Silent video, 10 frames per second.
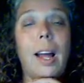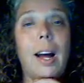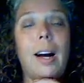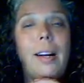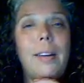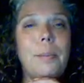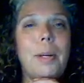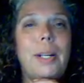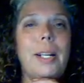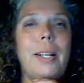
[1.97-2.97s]
Hi
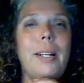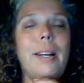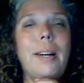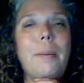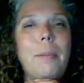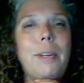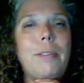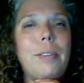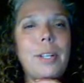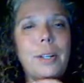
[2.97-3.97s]
everybody,
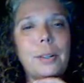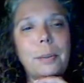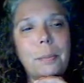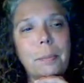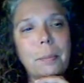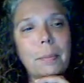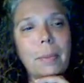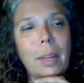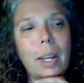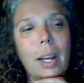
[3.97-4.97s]
Miniver here.
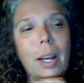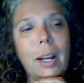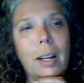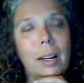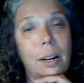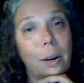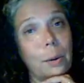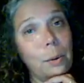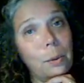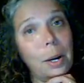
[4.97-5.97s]

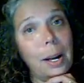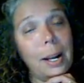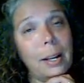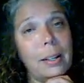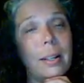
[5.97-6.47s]
No hat.